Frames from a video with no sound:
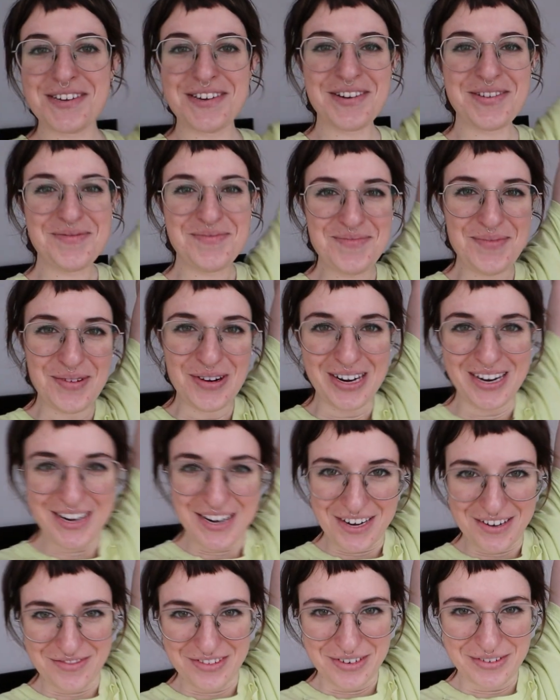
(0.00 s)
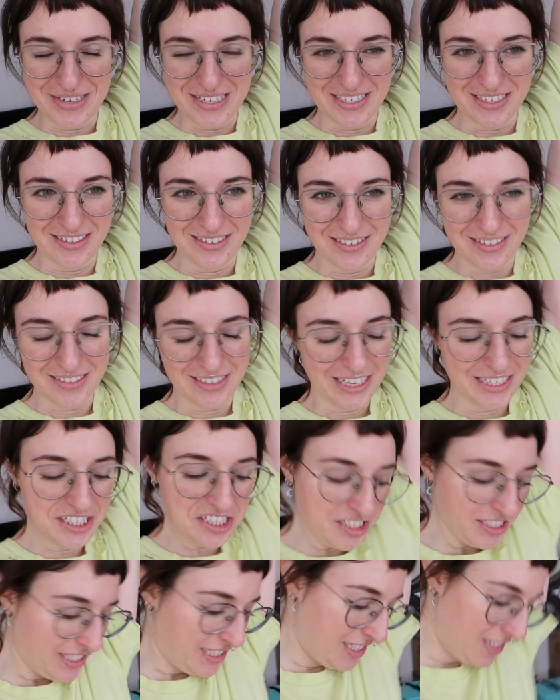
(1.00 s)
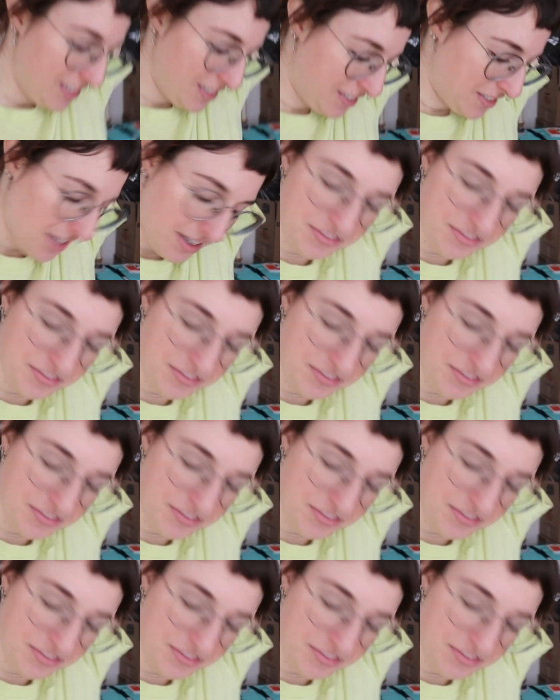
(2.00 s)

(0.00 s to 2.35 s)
Good morning, everyone. Actually, good